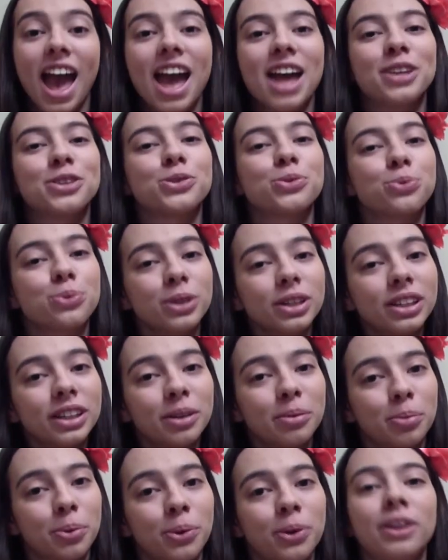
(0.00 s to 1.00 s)
and it's
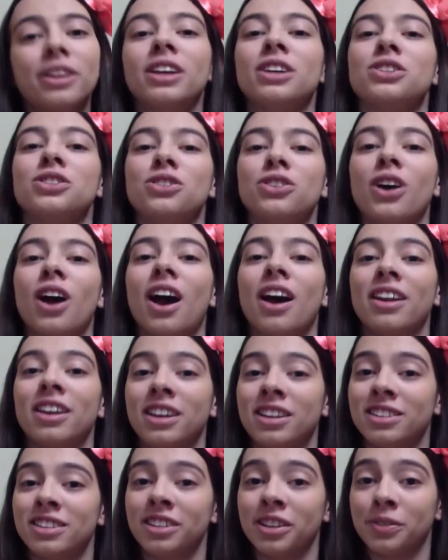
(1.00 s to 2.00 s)
really important that you know how
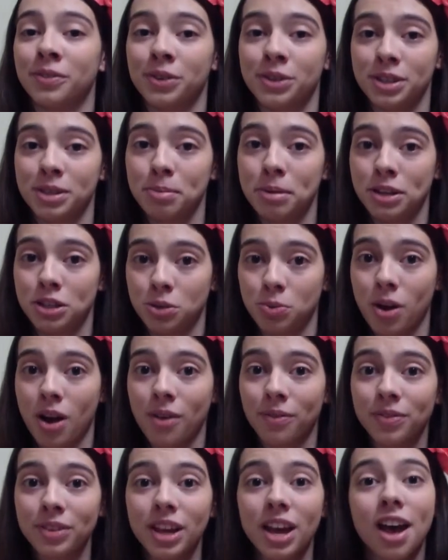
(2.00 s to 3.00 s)
to deliver a speech
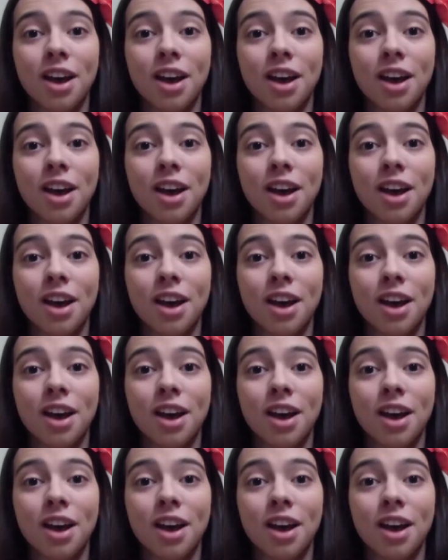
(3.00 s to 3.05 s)
well.